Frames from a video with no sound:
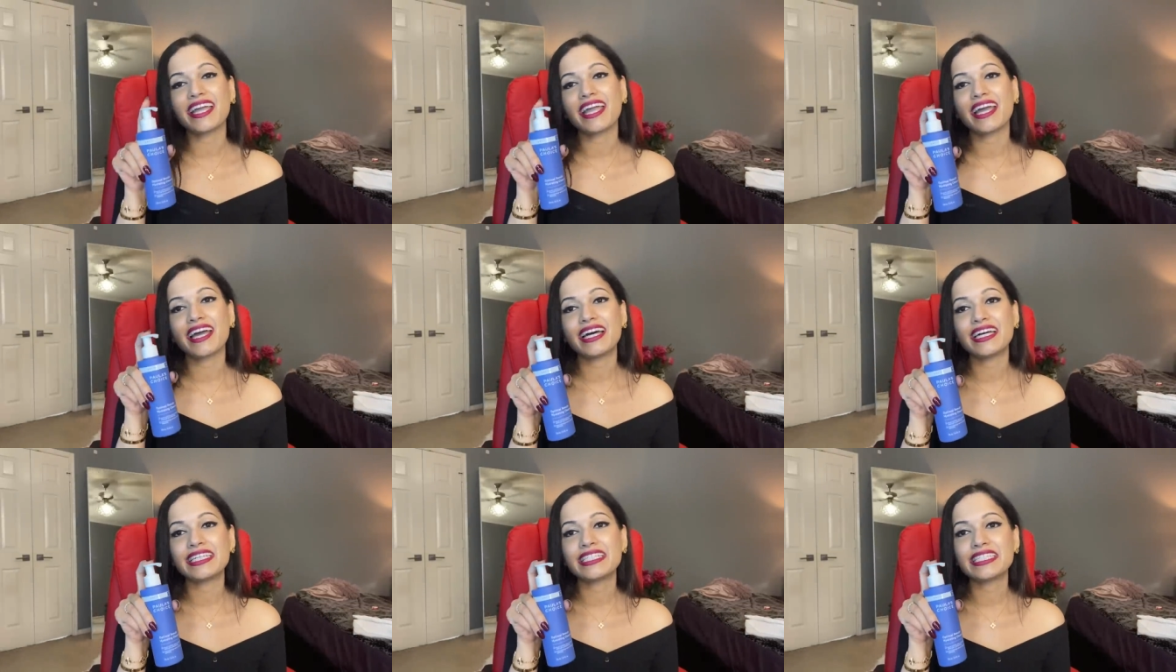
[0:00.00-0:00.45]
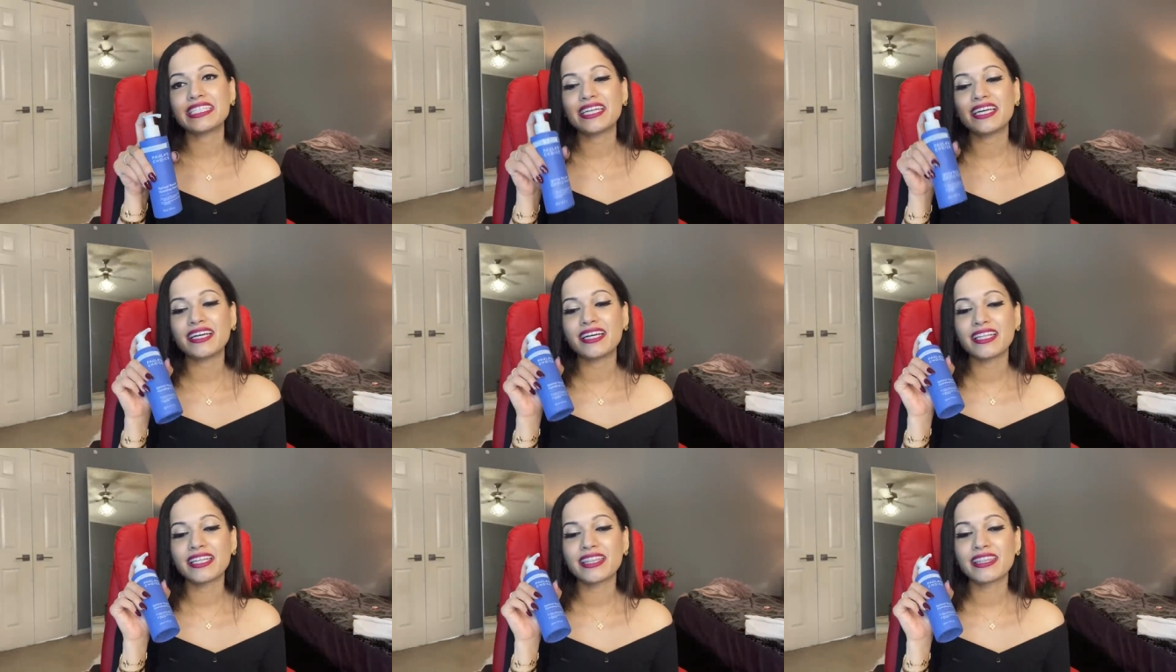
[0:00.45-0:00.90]
And
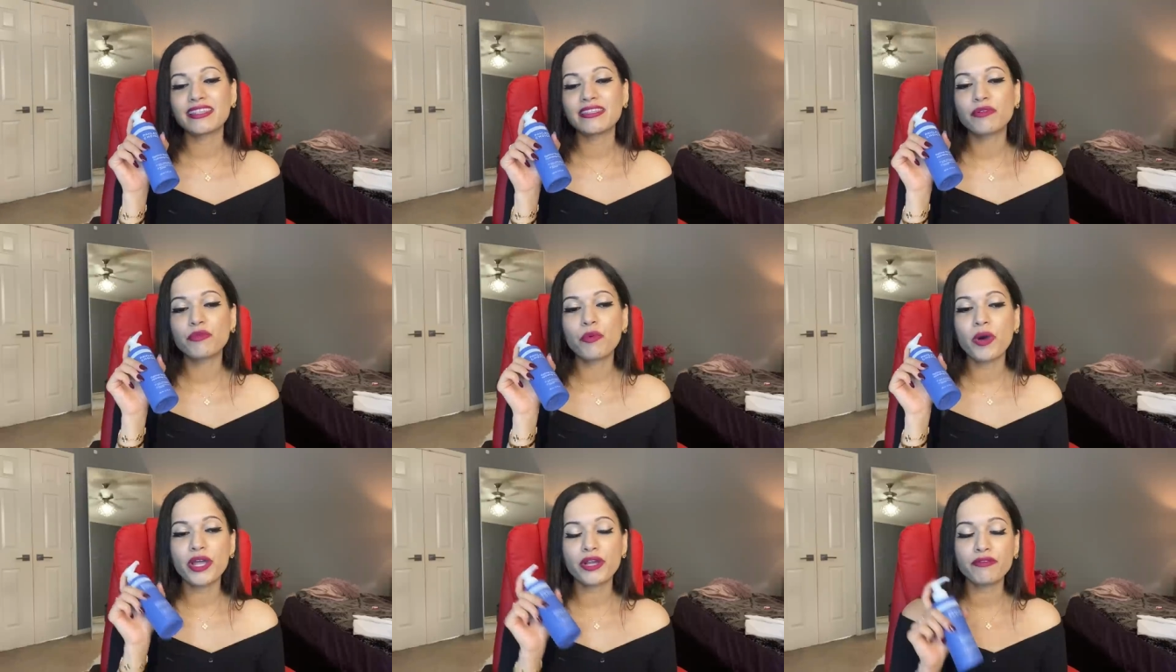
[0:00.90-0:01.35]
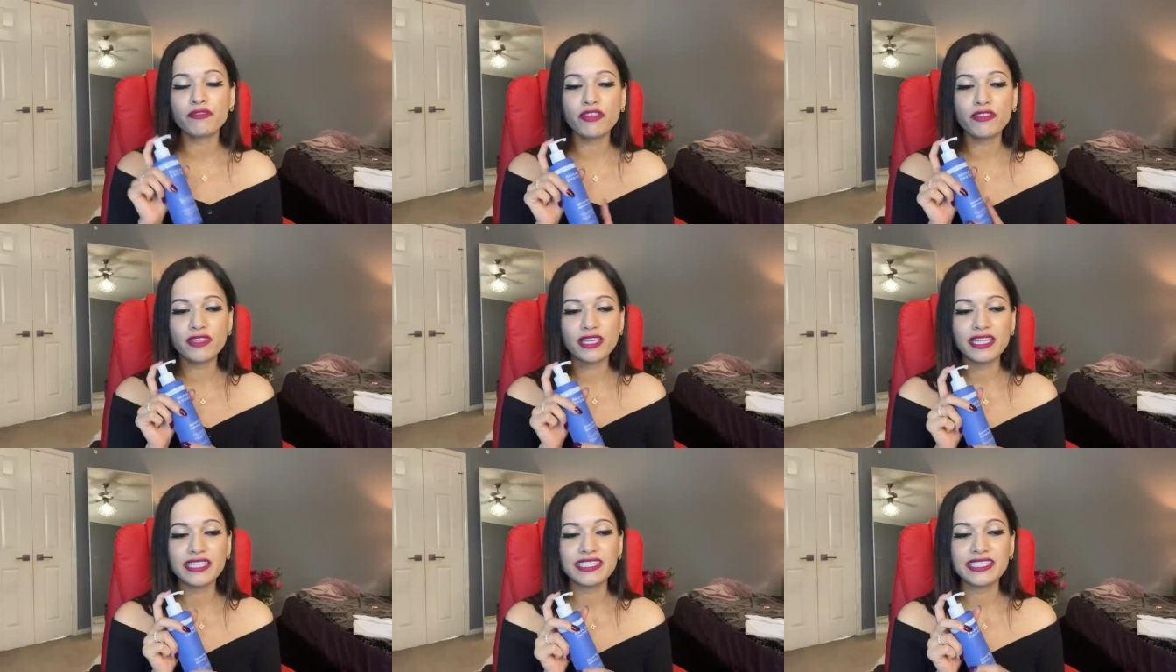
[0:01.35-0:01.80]
one of the
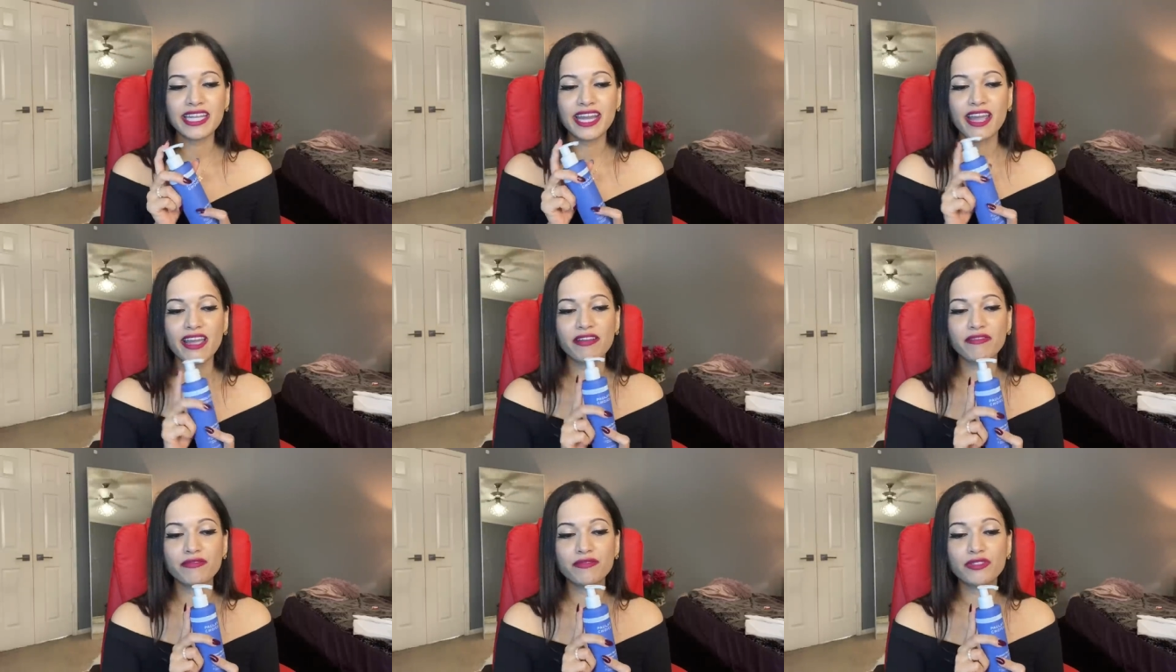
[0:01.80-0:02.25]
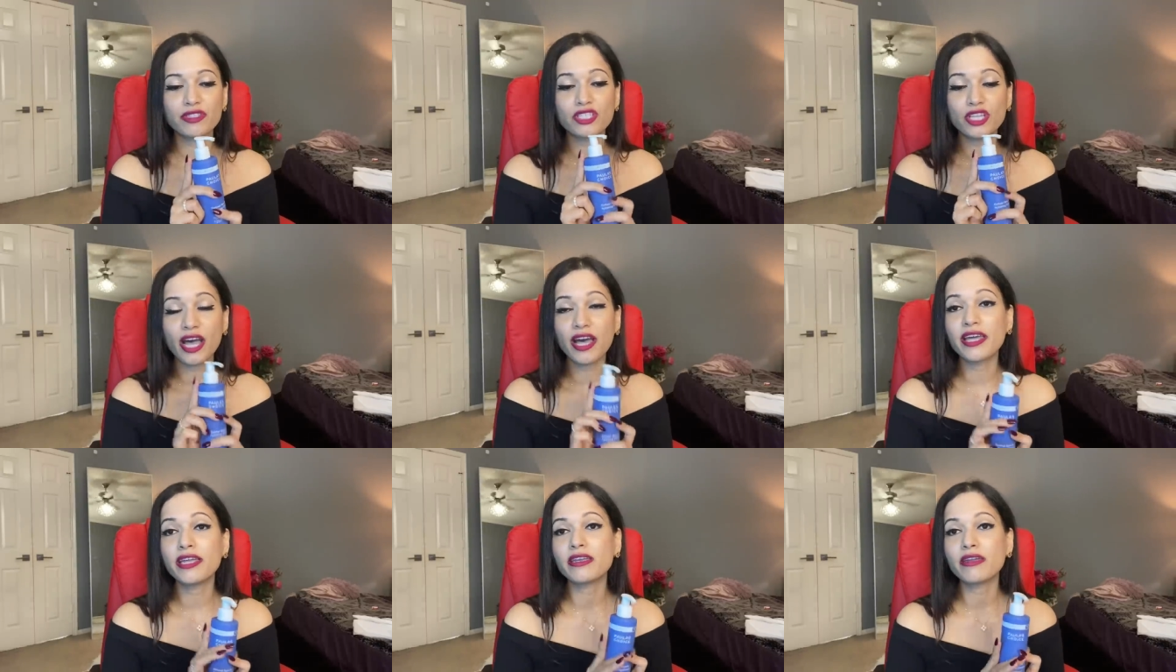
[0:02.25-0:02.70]
things that I've
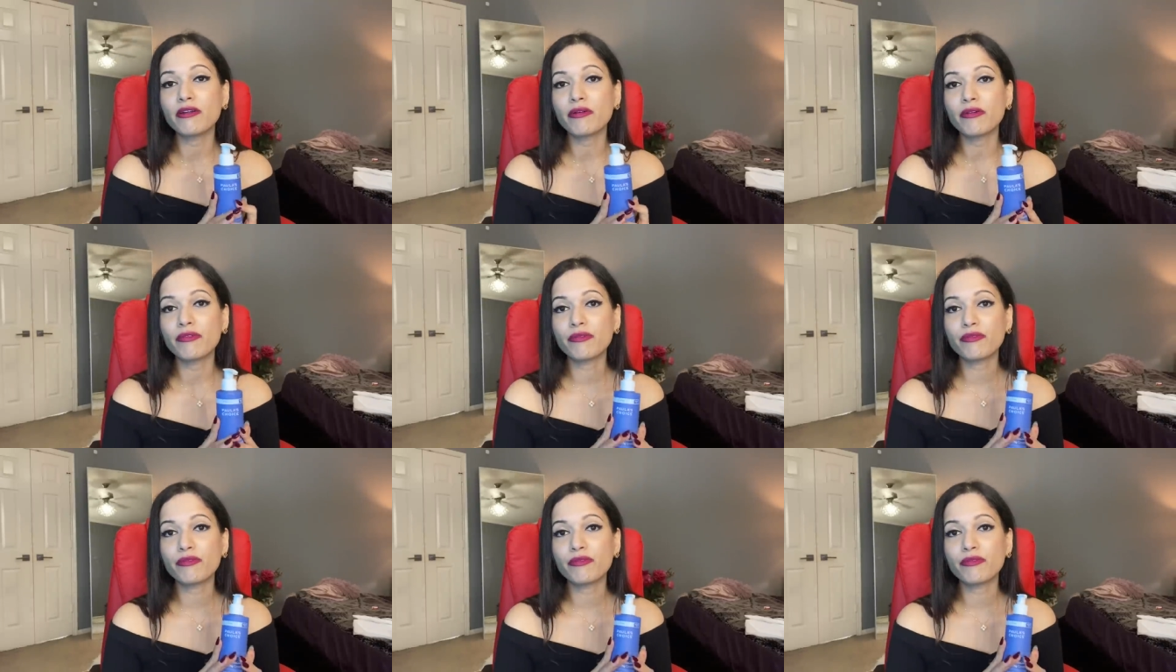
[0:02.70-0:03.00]
done